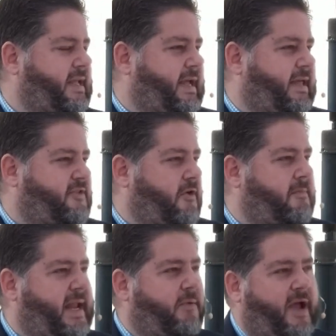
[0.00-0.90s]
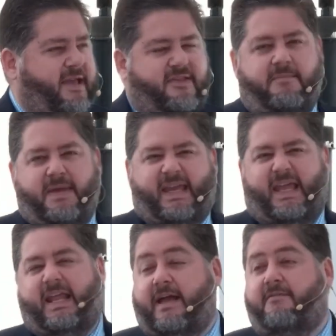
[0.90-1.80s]
And so in many ways, the
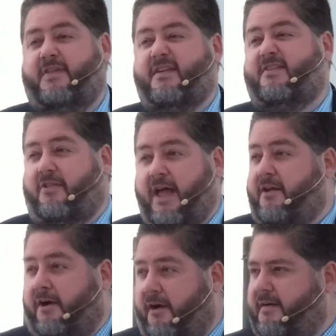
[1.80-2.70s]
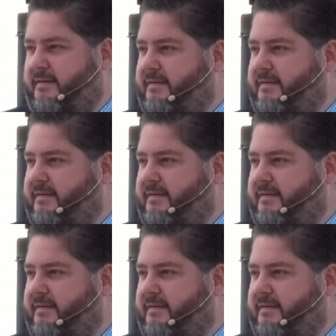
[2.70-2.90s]
beginning of this letter